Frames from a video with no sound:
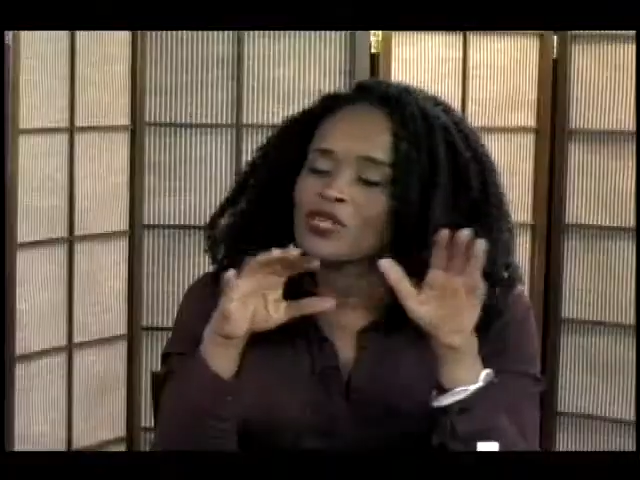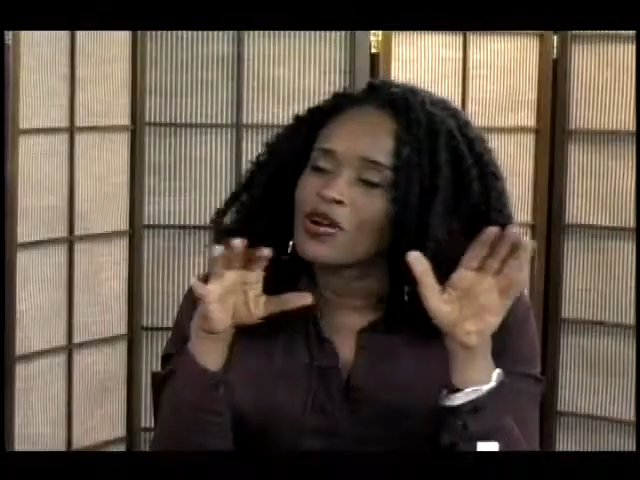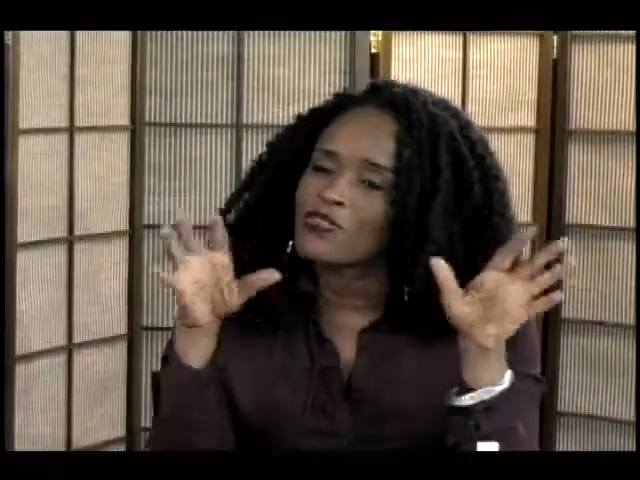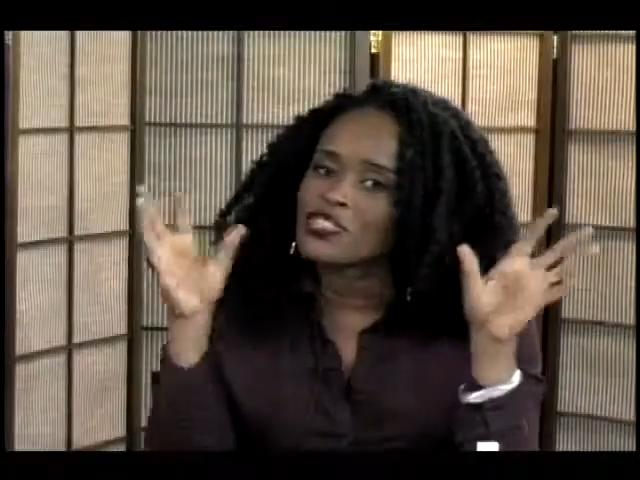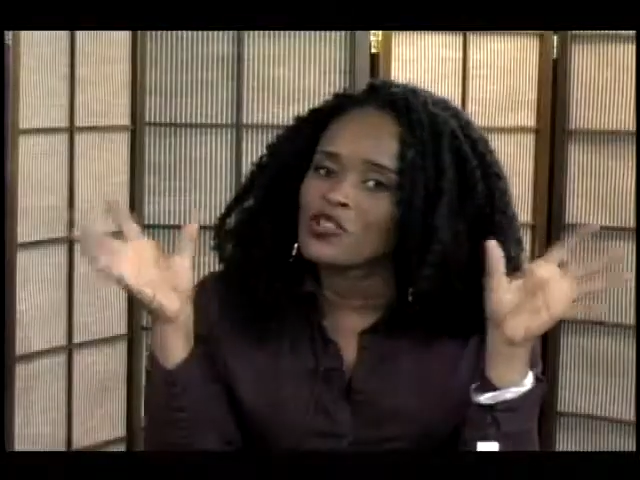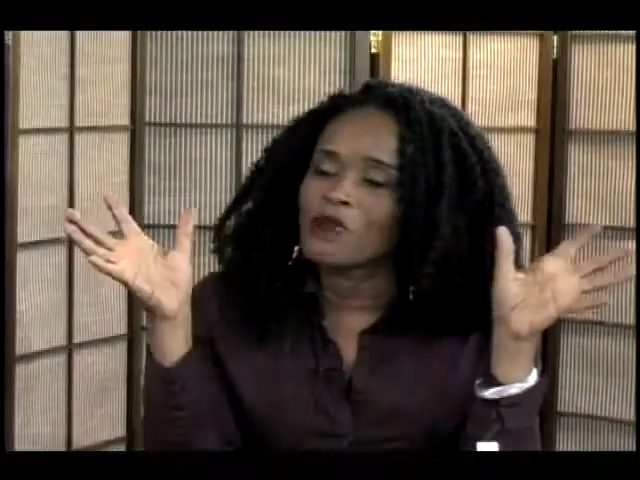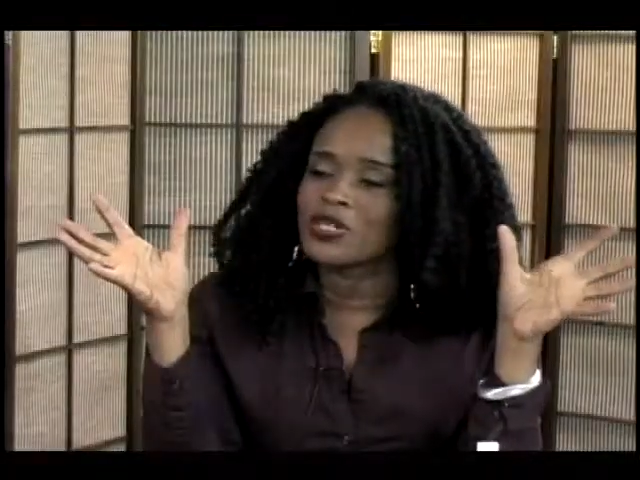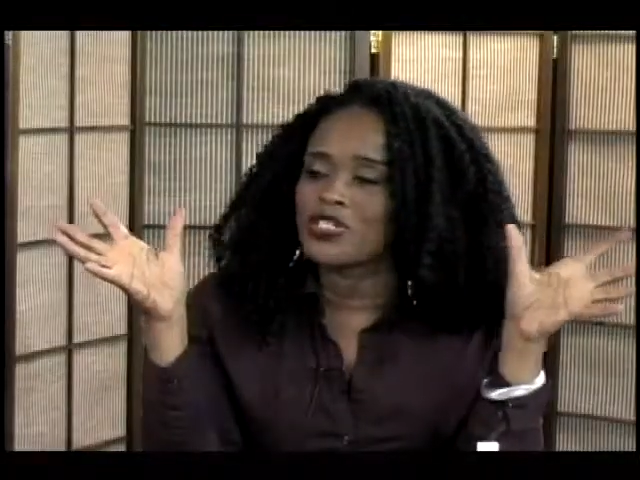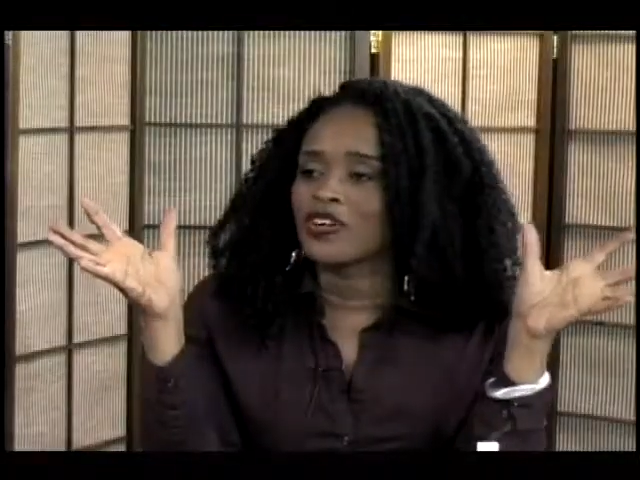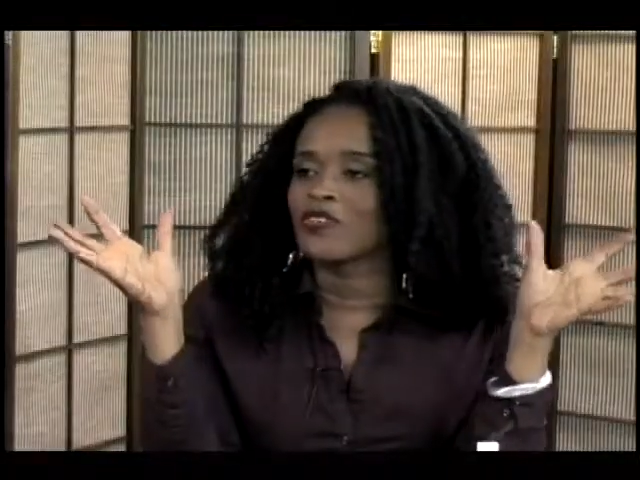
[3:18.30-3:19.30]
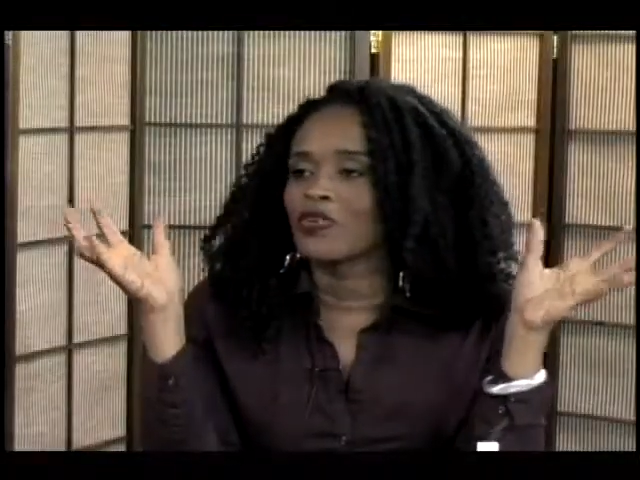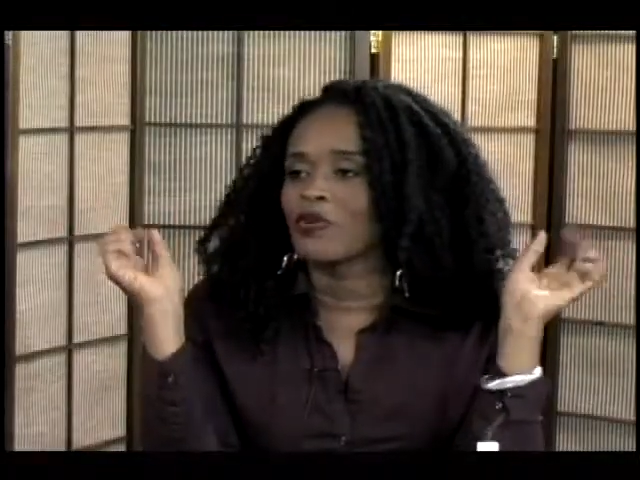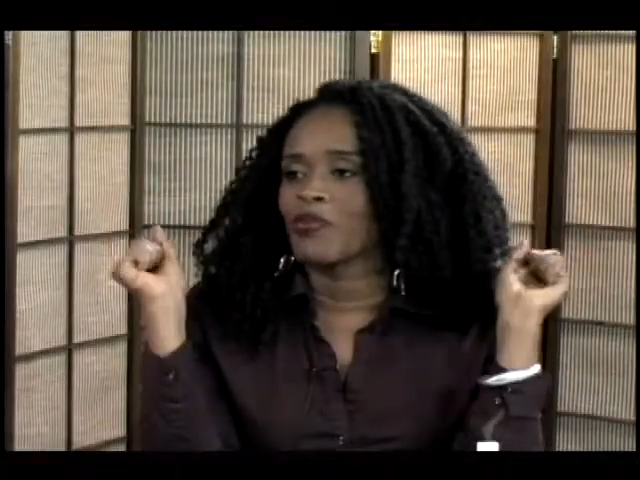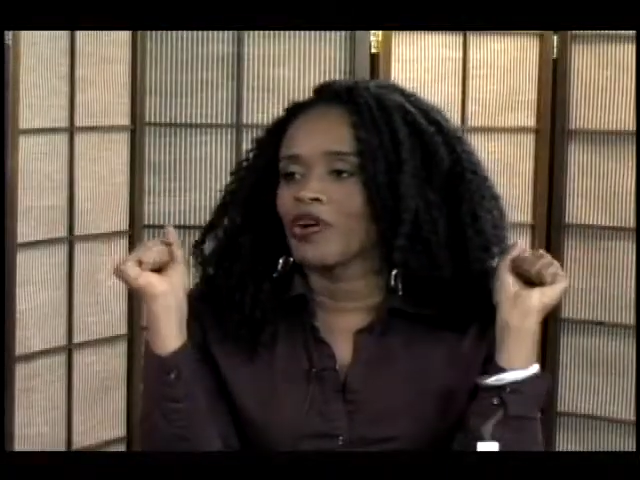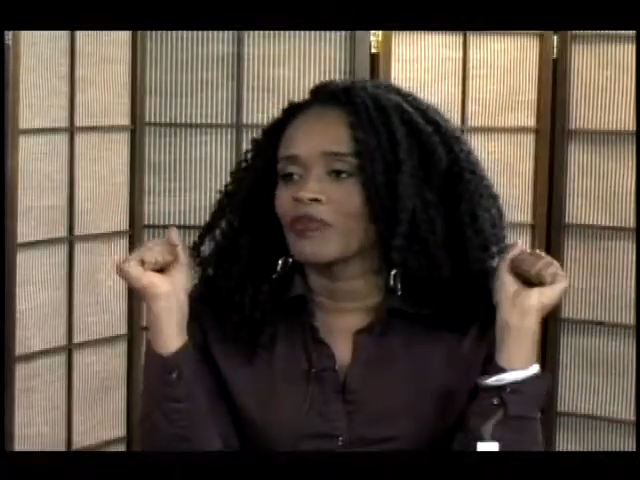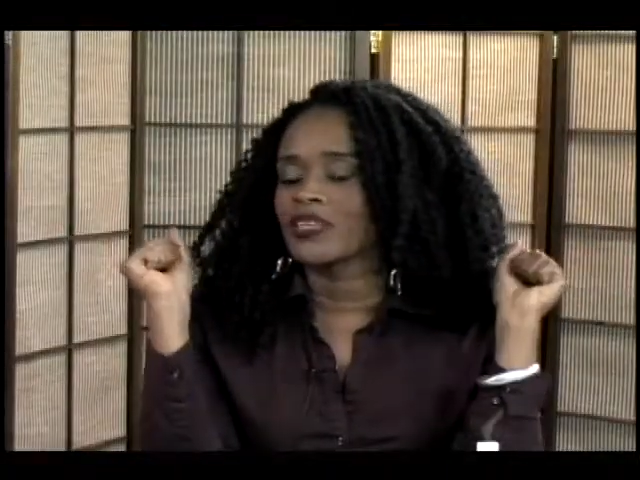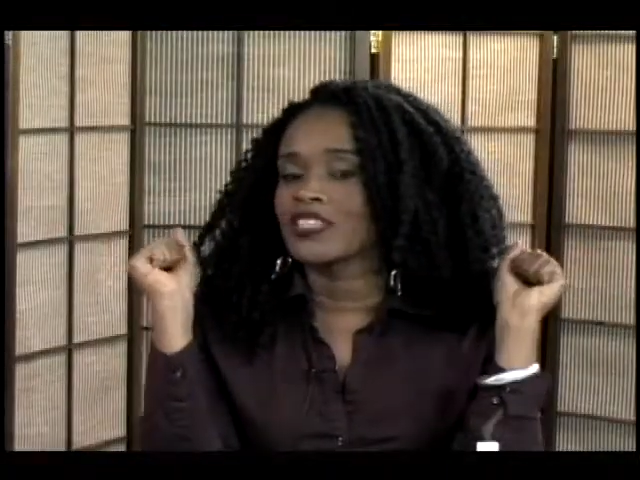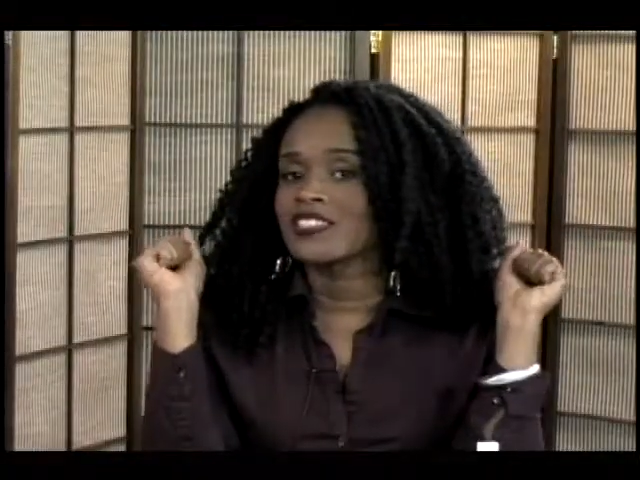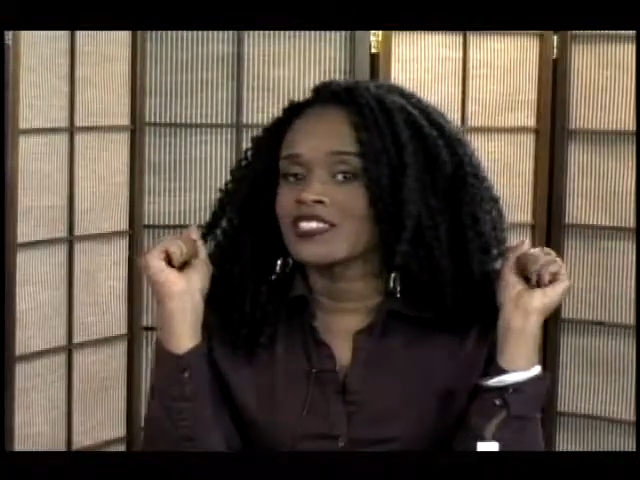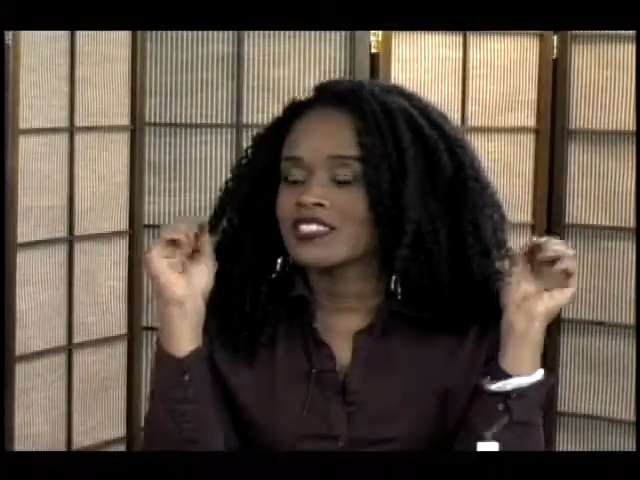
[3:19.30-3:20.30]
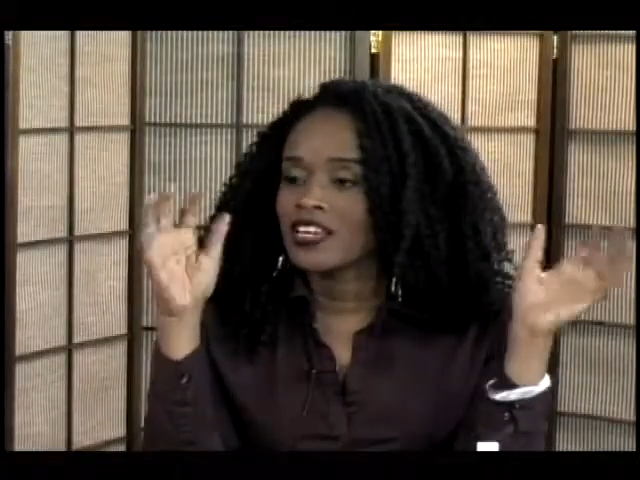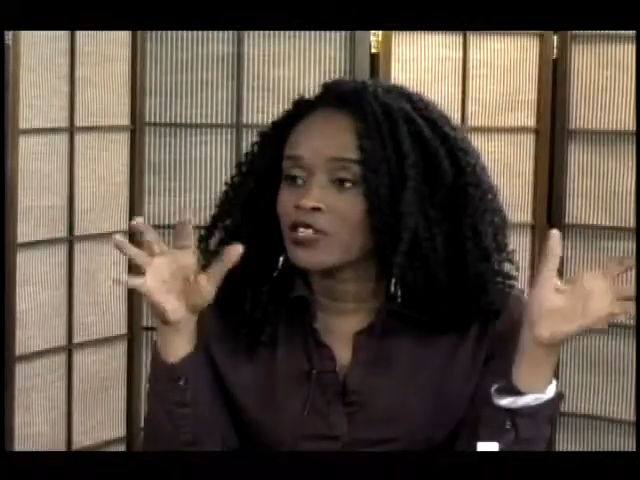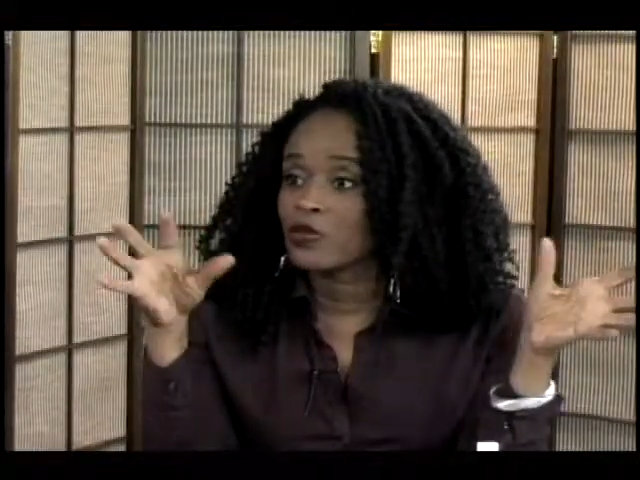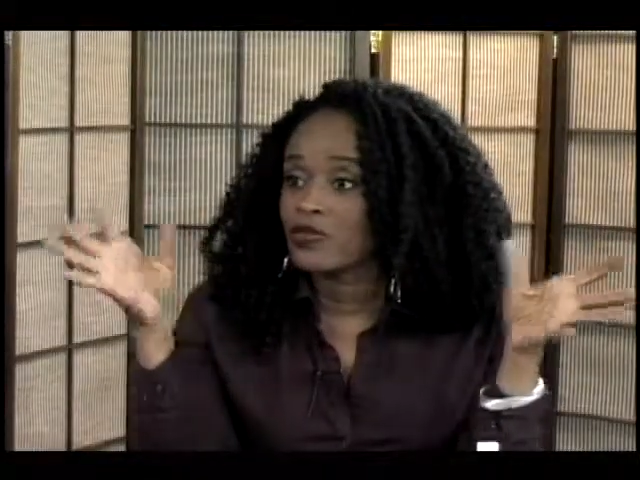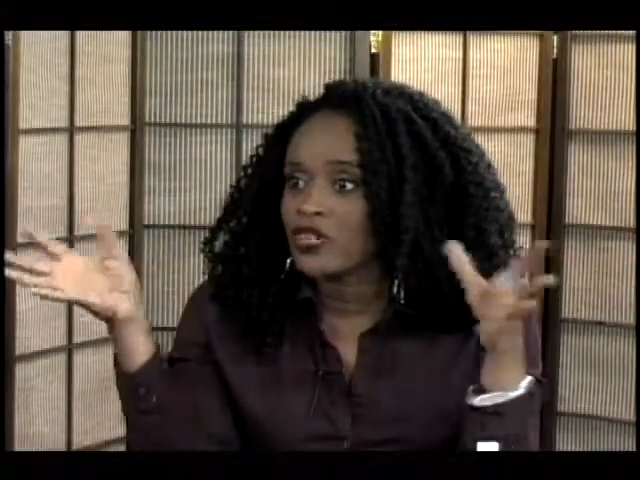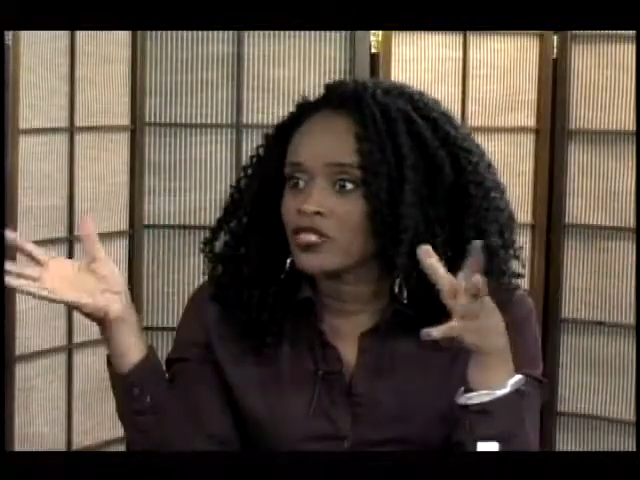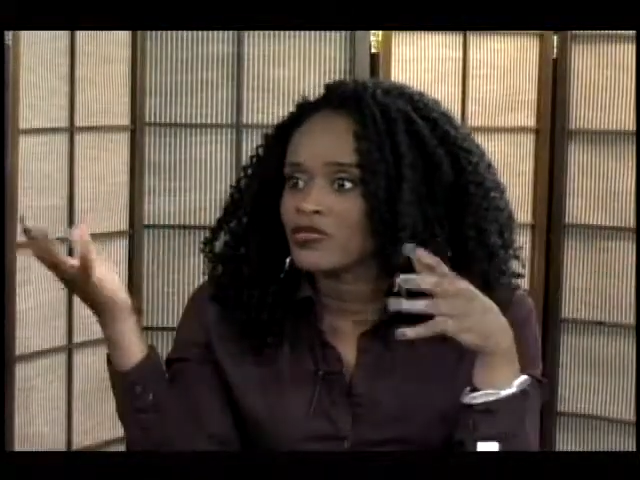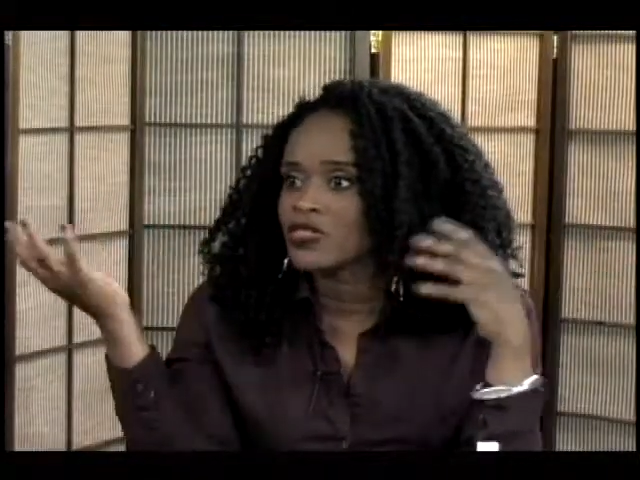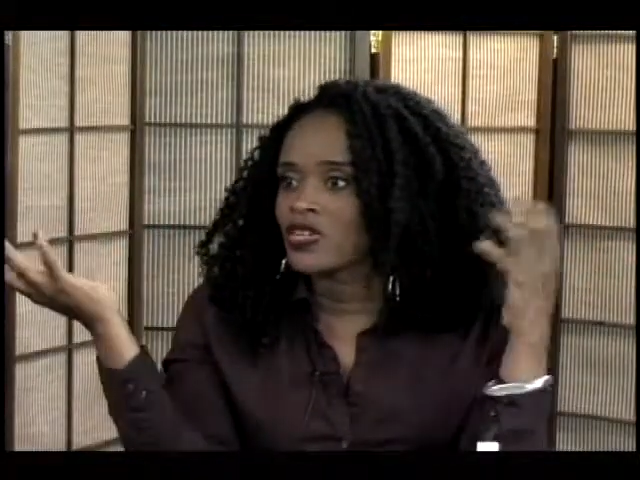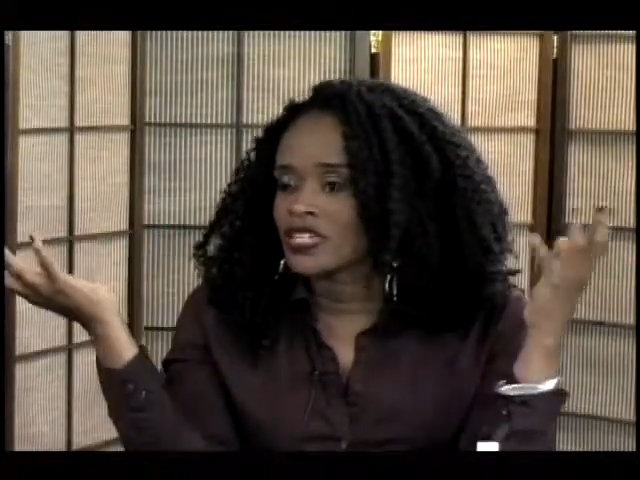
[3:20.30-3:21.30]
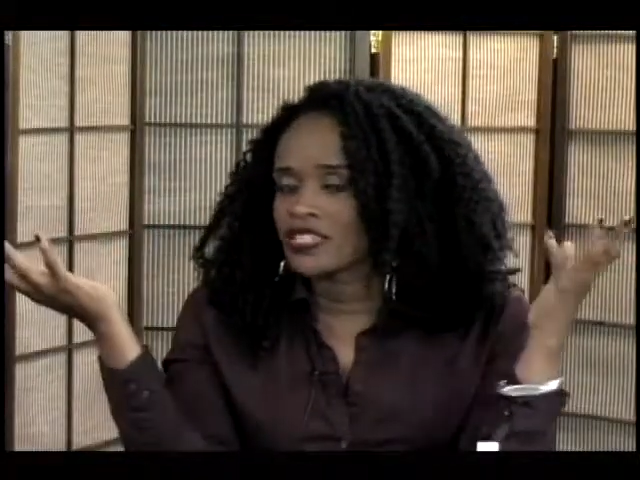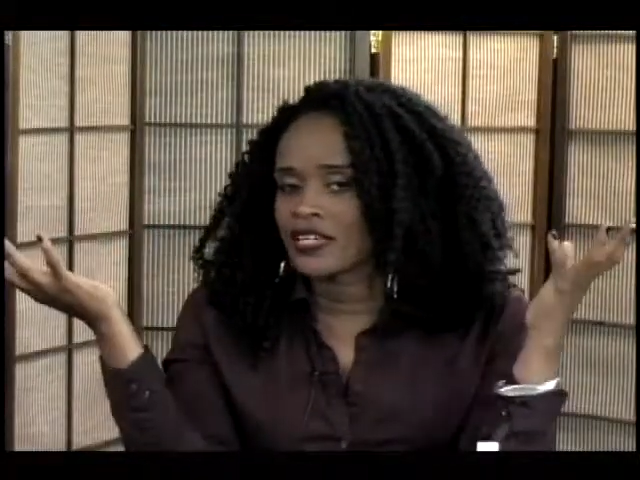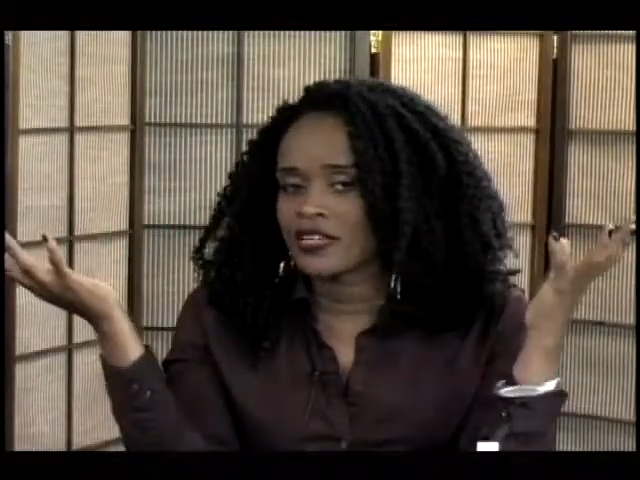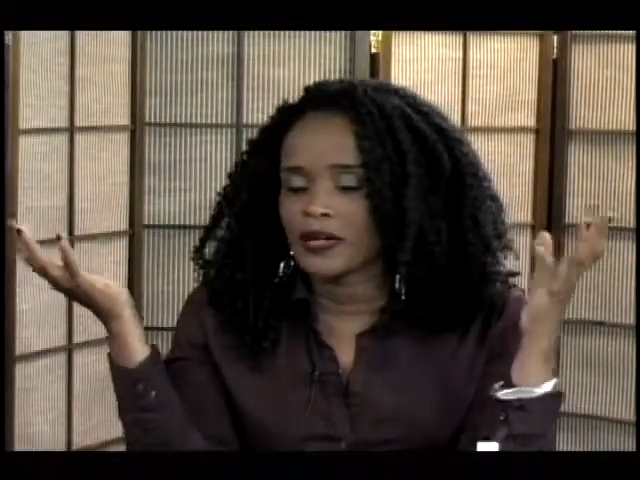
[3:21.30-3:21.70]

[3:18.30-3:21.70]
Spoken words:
you have so much stuff in your apartment. Let's just take it to a festival and try to sell it.